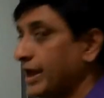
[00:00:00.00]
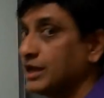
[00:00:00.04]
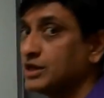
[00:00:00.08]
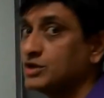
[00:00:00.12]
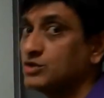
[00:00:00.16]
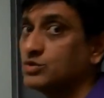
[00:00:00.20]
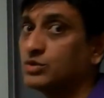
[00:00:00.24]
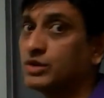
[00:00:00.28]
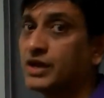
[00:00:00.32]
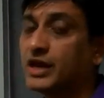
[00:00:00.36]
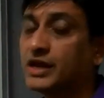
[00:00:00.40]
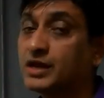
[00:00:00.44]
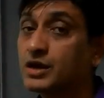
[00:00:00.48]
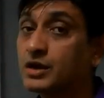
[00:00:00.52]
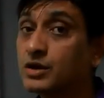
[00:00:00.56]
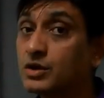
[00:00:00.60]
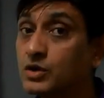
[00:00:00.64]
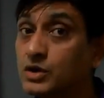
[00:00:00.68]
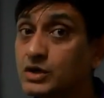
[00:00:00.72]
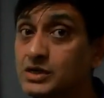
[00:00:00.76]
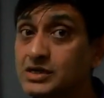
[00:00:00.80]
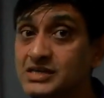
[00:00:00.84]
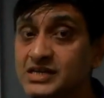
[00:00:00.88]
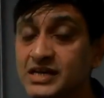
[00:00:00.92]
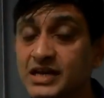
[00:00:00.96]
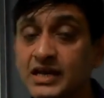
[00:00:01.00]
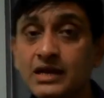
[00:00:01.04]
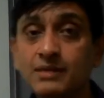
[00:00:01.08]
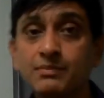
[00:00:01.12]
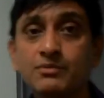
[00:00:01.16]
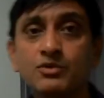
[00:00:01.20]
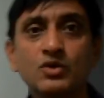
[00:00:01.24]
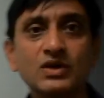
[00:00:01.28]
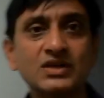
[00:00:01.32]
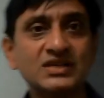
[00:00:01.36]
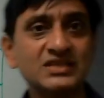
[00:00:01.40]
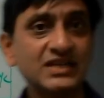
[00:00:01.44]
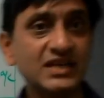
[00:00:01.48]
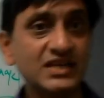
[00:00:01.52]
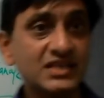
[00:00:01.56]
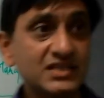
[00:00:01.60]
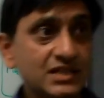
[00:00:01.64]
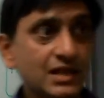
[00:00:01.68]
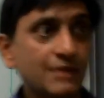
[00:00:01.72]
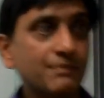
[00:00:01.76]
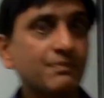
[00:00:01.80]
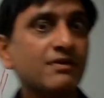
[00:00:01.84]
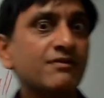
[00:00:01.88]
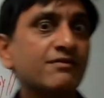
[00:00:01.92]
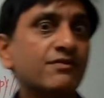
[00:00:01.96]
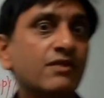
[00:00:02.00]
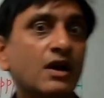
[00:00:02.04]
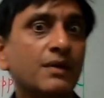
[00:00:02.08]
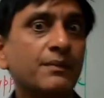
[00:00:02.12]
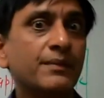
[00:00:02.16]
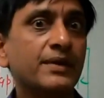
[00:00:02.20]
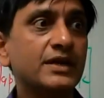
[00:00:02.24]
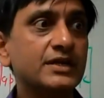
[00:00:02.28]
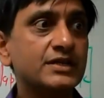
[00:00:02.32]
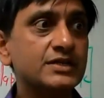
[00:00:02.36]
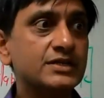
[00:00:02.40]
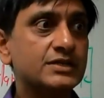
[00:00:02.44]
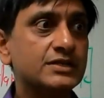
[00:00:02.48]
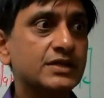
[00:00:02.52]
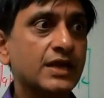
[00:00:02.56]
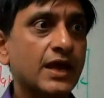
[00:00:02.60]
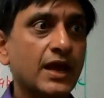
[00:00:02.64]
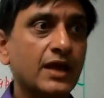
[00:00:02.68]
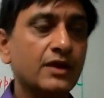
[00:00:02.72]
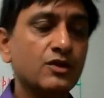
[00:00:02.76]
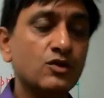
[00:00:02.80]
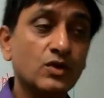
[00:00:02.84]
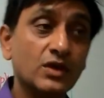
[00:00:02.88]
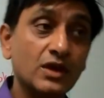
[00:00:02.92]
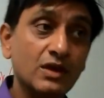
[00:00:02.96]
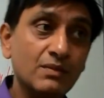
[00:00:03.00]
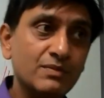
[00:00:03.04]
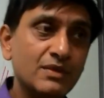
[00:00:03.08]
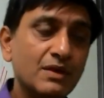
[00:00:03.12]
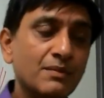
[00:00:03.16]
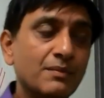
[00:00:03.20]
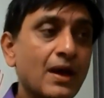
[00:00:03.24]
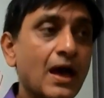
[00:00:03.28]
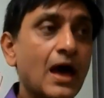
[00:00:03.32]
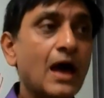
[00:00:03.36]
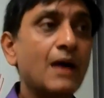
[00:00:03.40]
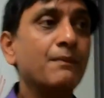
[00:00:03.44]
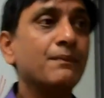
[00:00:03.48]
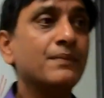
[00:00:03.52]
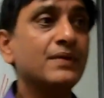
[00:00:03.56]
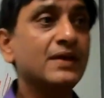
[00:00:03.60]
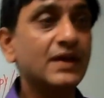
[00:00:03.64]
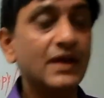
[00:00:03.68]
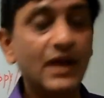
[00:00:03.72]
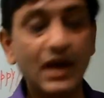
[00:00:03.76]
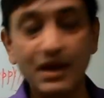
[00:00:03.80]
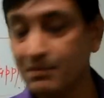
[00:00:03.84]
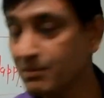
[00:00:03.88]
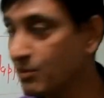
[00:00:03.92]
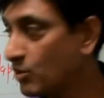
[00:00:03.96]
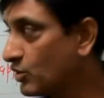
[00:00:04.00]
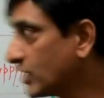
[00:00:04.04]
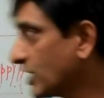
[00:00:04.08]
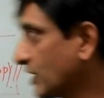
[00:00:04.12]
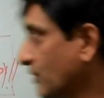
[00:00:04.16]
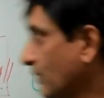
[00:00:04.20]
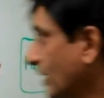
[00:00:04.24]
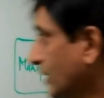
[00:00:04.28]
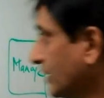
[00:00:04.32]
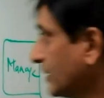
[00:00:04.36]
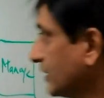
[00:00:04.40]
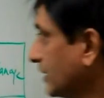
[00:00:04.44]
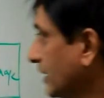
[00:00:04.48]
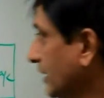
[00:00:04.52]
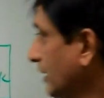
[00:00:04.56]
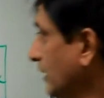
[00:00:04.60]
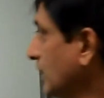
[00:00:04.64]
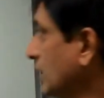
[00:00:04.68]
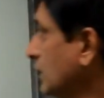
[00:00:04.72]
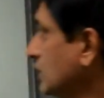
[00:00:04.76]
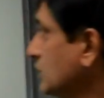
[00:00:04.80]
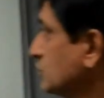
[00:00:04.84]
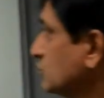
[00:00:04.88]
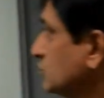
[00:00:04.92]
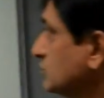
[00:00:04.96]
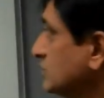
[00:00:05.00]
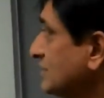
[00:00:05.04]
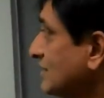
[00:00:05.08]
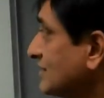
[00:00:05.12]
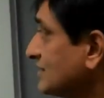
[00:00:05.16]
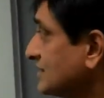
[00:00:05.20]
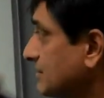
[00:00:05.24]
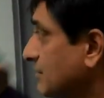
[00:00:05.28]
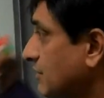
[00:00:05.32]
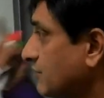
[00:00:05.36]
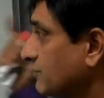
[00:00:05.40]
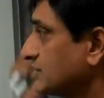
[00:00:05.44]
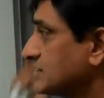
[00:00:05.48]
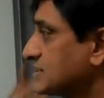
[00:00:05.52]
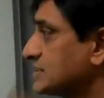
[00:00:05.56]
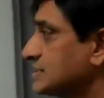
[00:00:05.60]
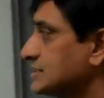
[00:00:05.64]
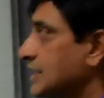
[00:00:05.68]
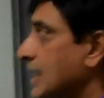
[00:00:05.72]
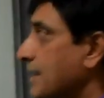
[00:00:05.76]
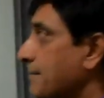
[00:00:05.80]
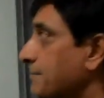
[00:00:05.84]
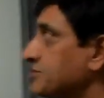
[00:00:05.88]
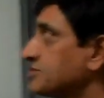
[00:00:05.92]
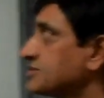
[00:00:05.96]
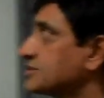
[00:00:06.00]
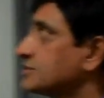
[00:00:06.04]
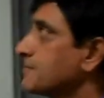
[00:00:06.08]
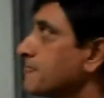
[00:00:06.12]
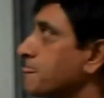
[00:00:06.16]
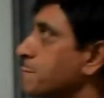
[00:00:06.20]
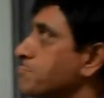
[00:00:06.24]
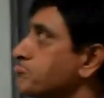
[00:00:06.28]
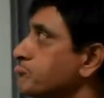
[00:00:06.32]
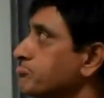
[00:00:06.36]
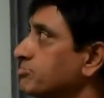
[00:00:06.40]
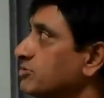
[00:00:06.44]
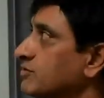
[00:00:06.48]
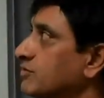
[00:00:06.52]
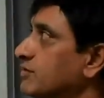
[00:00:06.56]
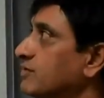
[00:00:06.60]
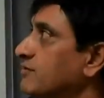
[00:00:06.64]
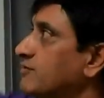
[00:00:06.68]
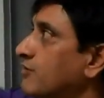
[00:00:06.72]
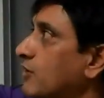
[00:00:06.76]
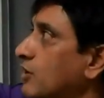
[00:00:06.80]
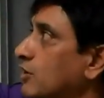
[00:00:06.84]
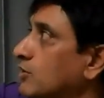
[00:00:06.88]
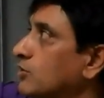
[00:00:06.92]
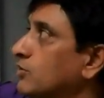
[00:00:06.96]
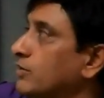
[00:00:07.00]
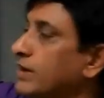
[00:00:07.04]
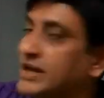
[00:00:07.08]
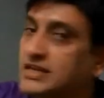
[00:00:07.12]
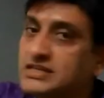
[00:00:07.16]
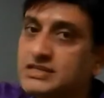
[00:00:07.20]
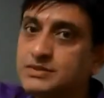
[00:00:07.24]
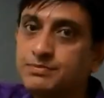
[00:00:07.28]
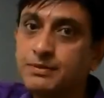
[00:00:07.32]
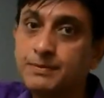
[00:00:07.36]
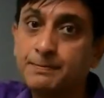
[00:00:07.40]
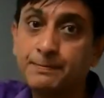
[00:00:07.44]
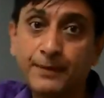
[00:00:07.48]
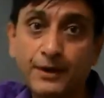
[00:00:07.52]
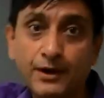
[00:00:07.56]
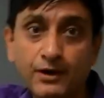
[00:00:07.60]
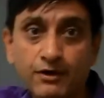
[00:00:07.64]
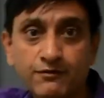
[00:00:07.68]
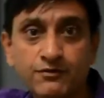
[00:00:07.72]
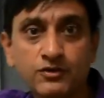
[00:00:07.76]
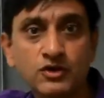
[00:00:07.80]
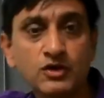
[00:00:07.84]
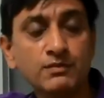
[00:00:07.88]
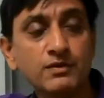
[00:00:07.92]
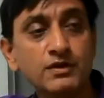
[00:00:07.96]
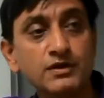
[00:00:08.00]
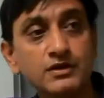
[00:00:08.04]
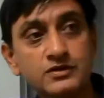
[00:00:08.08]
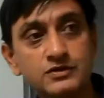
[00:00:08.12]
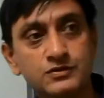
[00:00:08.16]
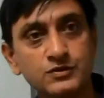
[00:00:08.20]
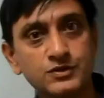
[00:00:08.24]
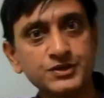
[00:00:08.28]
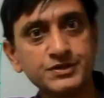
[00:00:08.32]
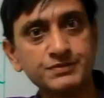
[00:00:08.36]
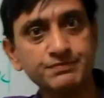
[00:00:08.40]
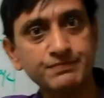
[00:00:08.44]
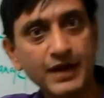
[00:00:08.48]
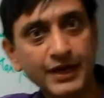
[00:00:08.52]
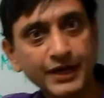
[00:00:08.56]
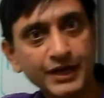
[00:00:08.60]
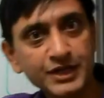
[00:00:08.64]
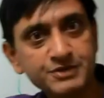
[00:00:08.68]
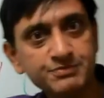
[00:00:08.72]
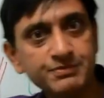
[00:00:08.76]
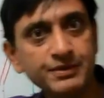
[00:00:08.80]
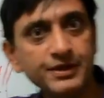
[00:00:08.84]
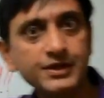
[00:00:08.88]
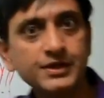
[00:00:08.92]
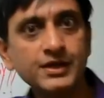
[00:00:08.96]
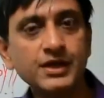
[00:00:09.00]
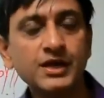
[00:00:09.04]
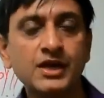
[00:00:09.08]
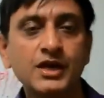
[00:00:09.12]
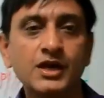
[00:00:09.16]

and you get a good team, you assess their performance, and you keep them happy and motivated. So these are some of the steps you will follow as part of human resource management